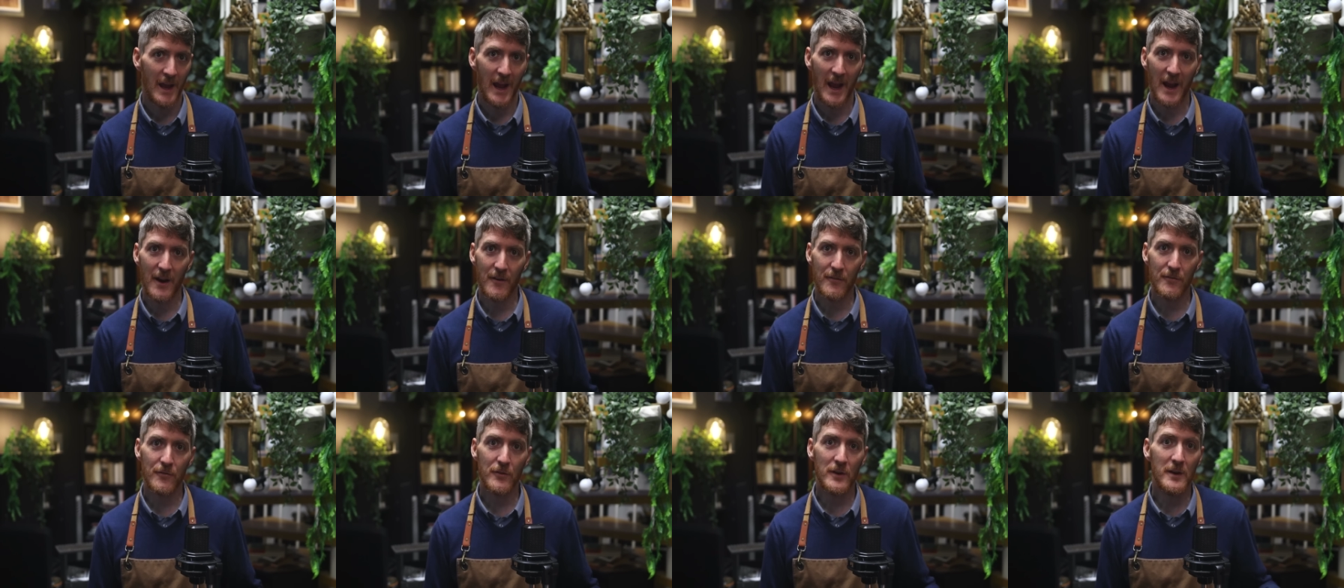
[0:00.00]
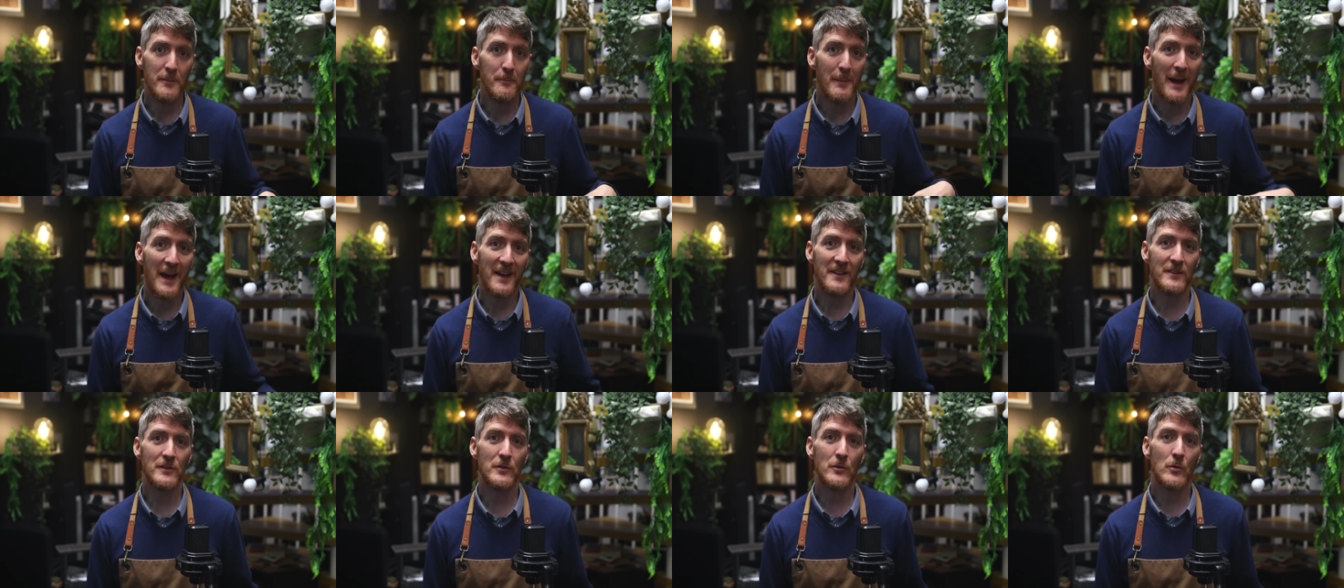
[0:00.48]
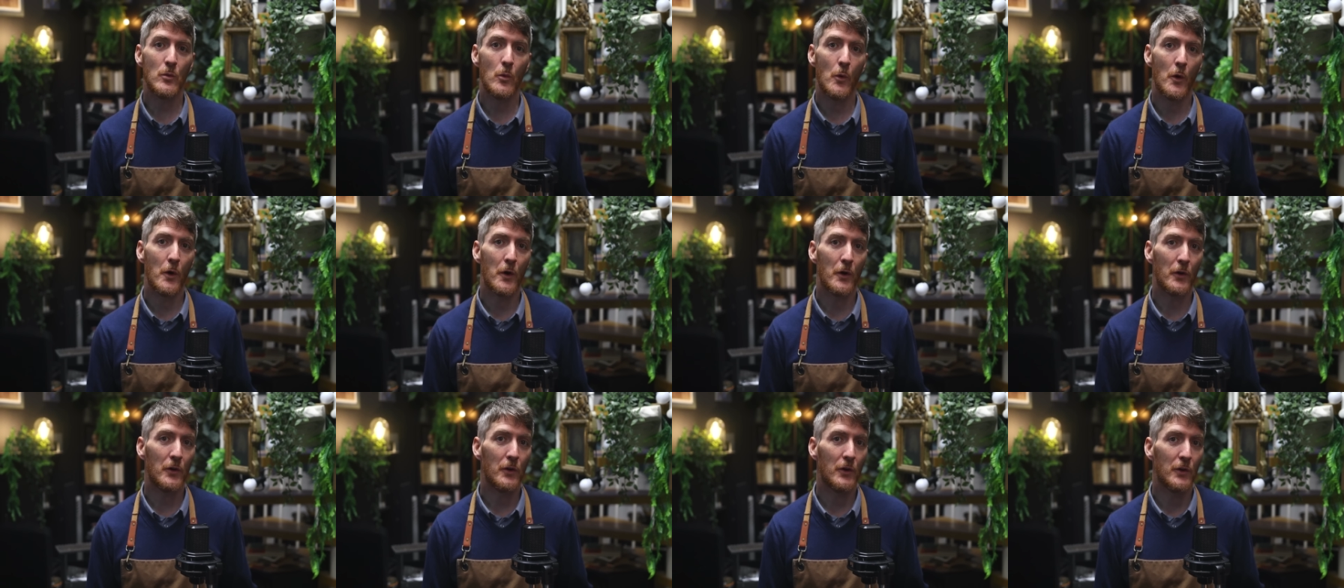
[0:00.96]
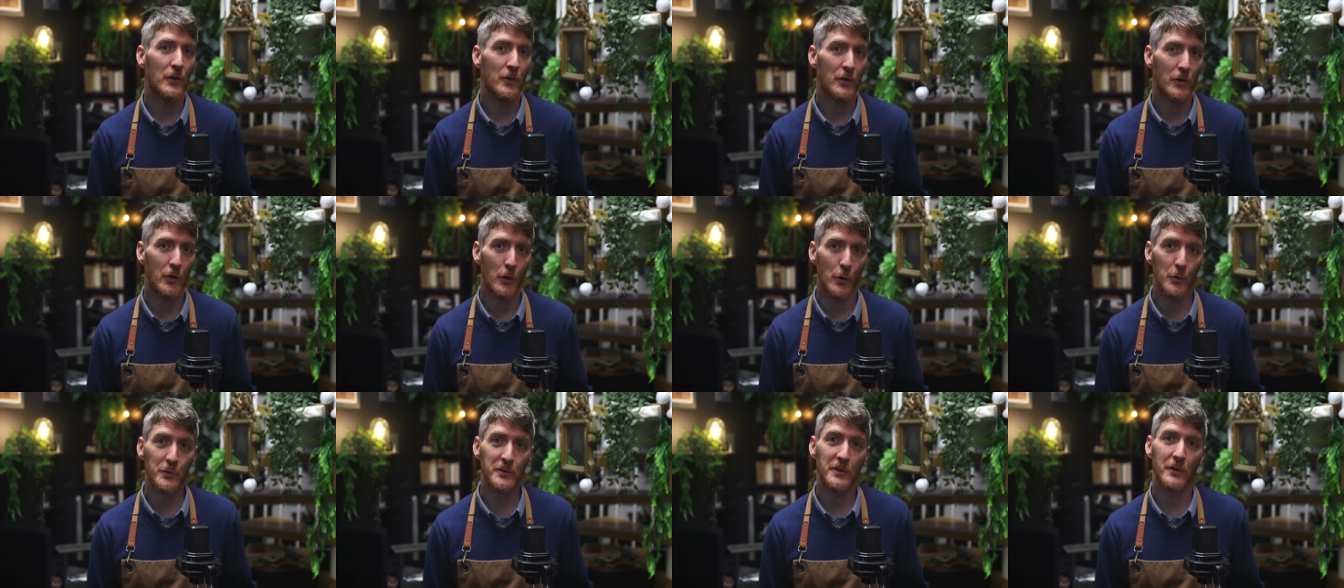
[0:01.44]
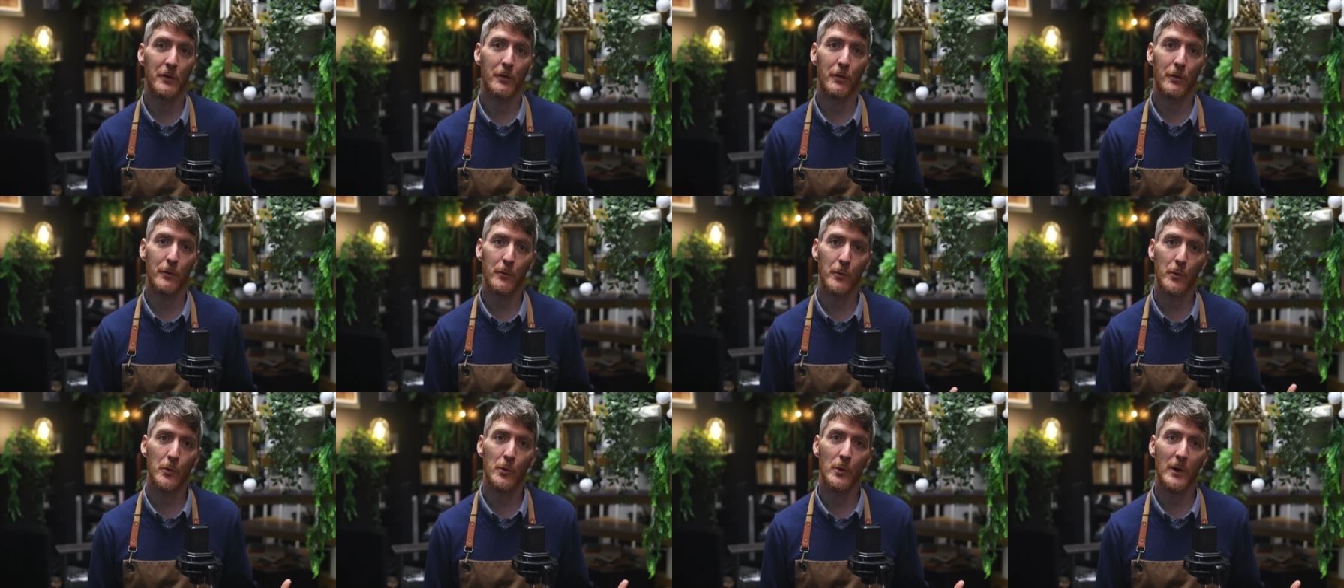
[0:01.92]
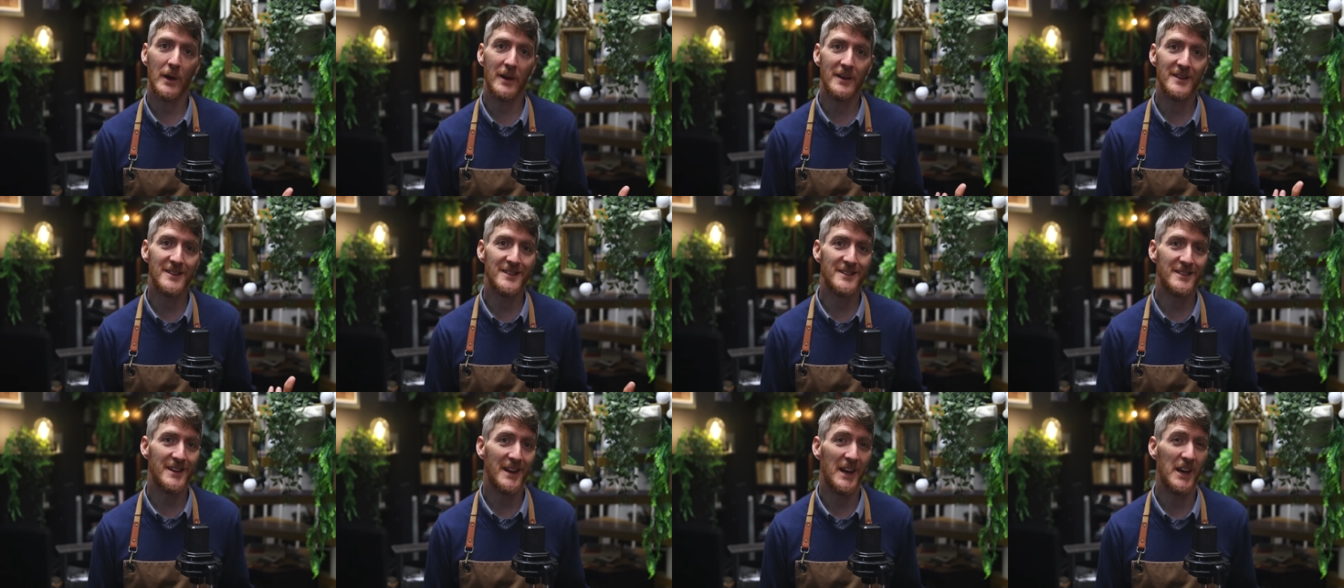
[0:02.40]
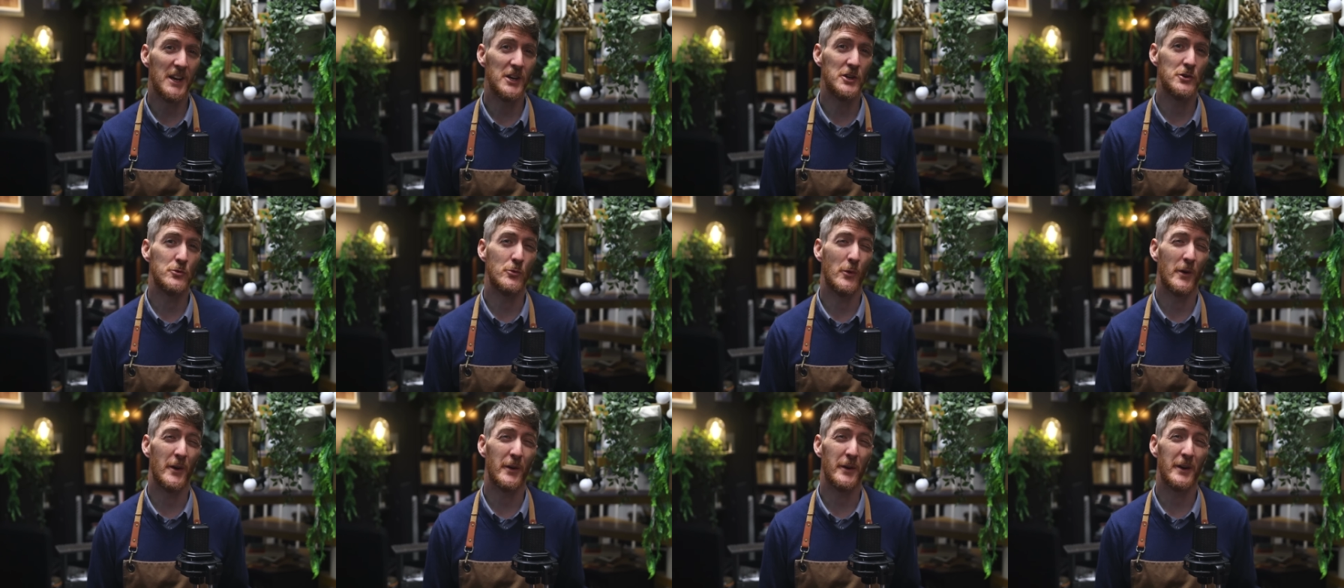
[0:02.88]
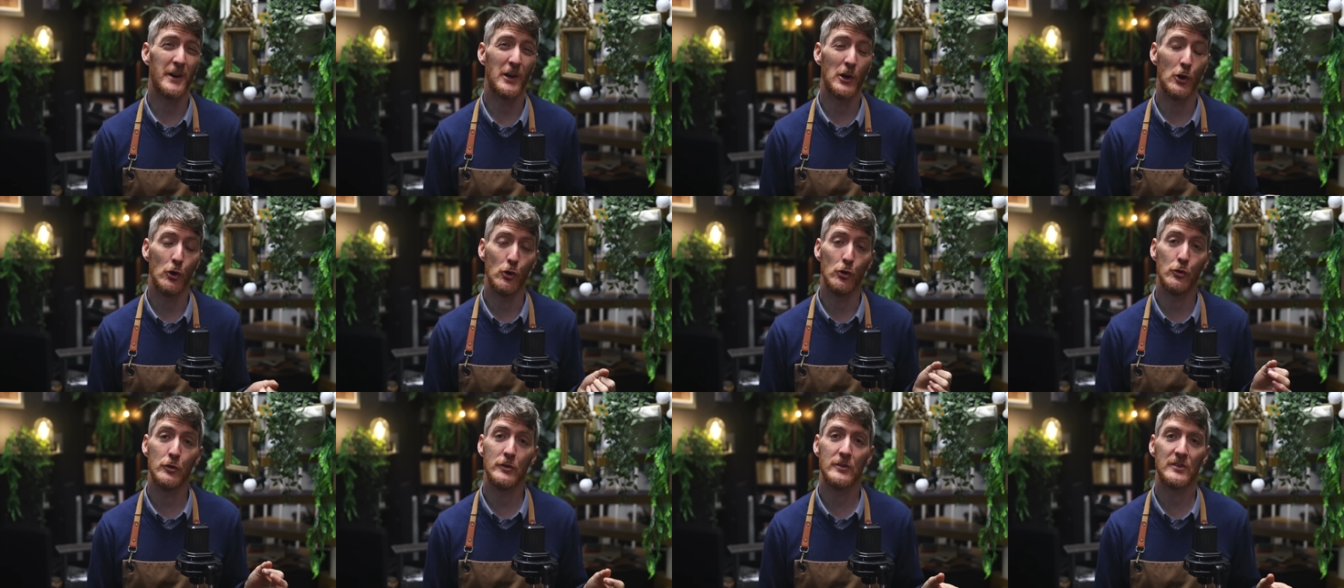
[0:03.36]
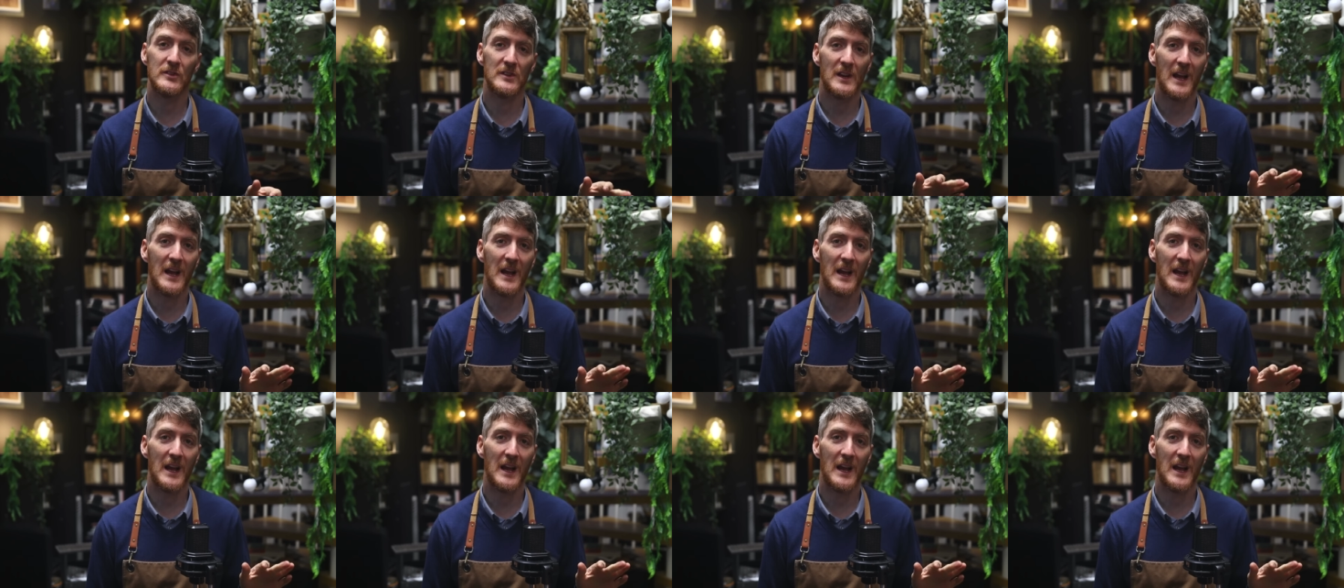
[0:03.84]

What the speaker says: Every masterwork goes through a stage where it looks